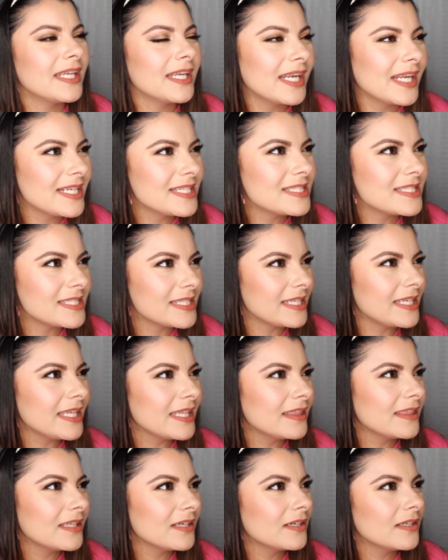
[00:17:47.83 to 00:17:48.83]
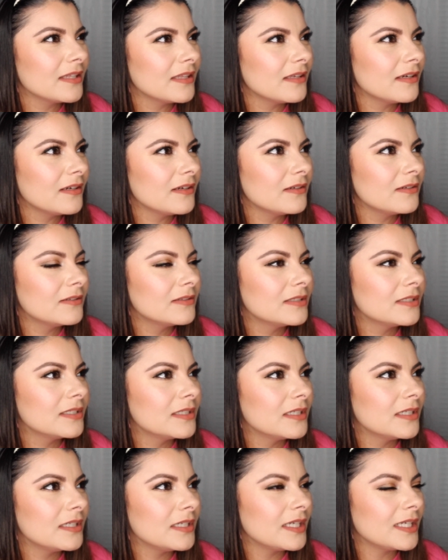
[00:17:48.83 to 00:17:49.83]
I see it there though?
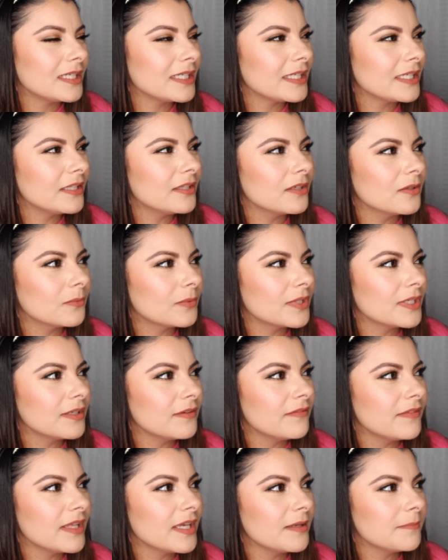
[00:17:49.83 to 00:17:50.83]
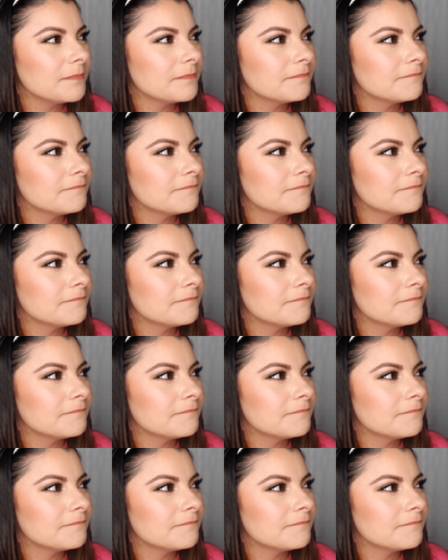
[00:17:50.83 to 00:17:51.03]
In either one of them?